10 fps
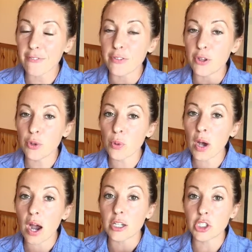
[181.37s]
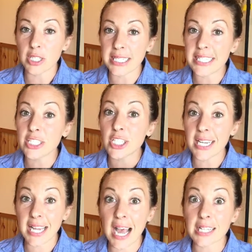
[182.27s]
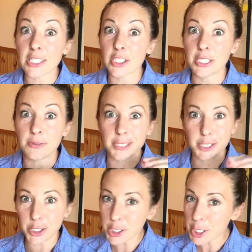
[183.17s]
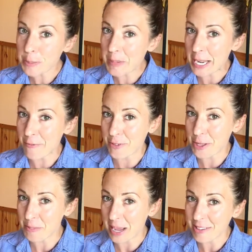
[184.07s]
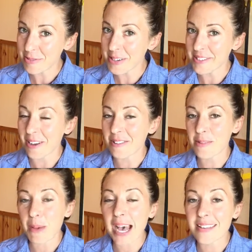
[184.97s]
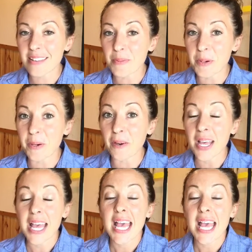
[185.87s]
if you are drinking Shakeology, which you should be for the best results possible,